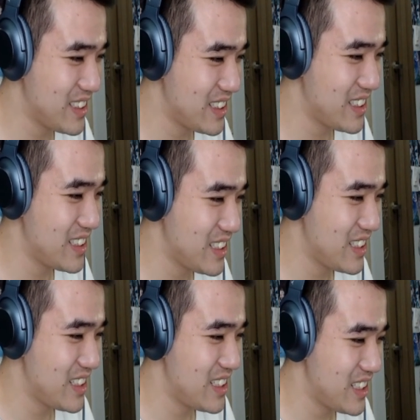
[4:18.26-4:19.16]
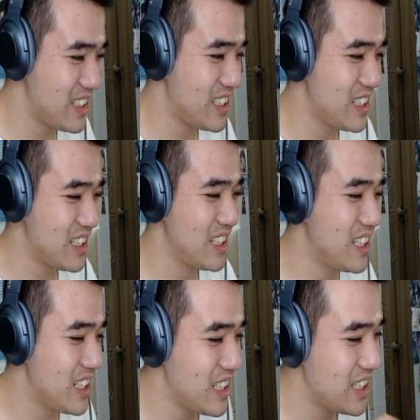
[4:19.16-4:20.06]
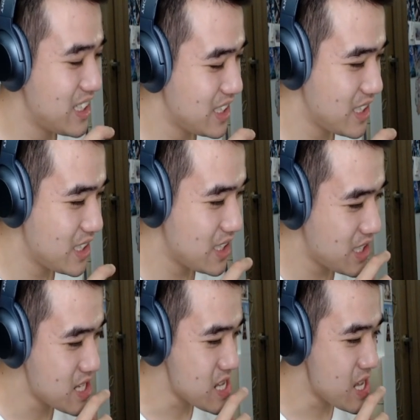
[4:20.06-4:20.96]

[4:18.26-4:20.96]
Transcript: Nobody speaks.